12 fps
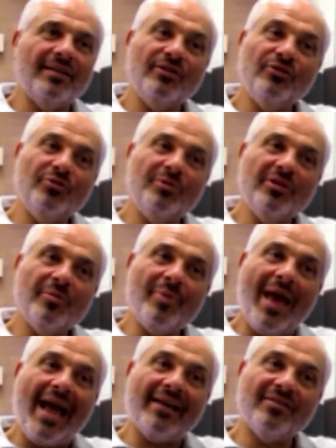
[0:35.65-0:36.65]
It used to be the
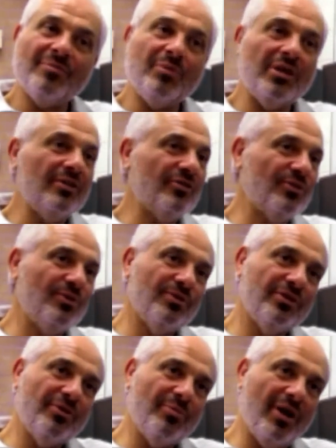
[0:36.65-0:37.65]
Paxson Middle School
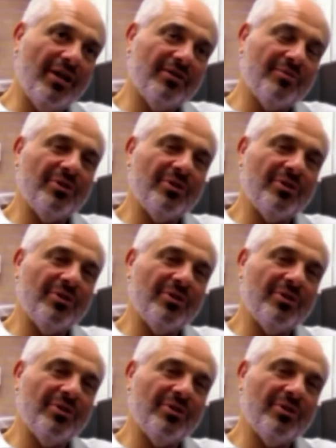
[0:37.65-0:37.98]
and the Butler